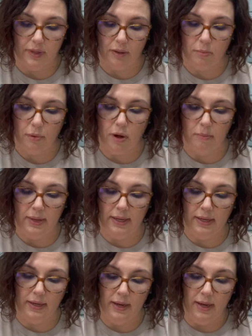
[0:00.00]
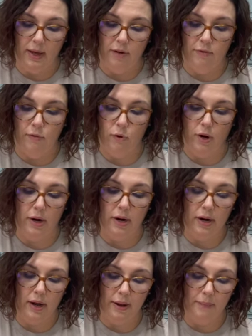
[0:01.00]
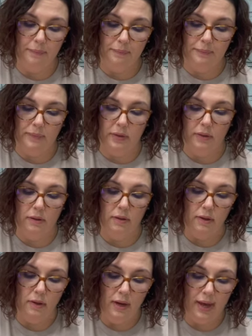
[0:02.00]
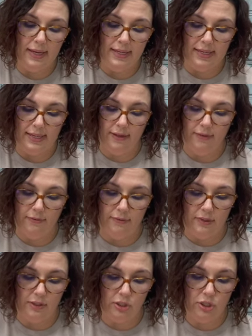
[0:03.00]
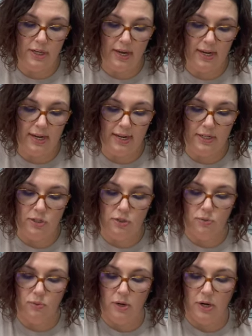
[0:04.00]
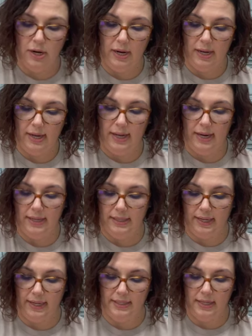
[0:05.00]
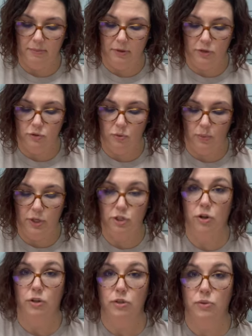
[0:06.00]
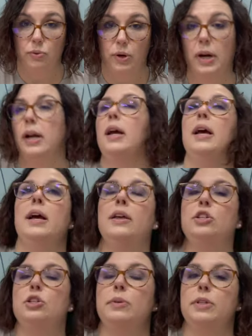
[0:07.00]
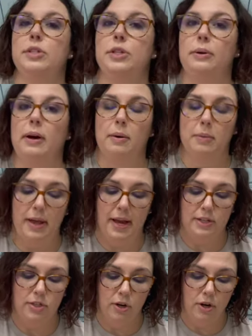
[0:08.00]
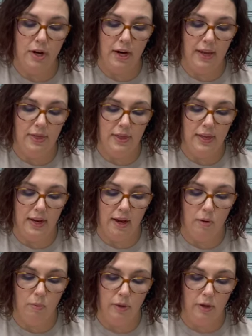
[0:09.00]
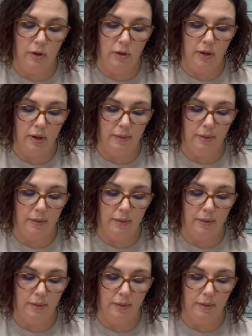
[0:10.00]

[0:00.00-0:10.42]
bought me for a gift. She got it at a store in Atlanta. I'm not sure which yarn store she went to. I will ask her, and then I will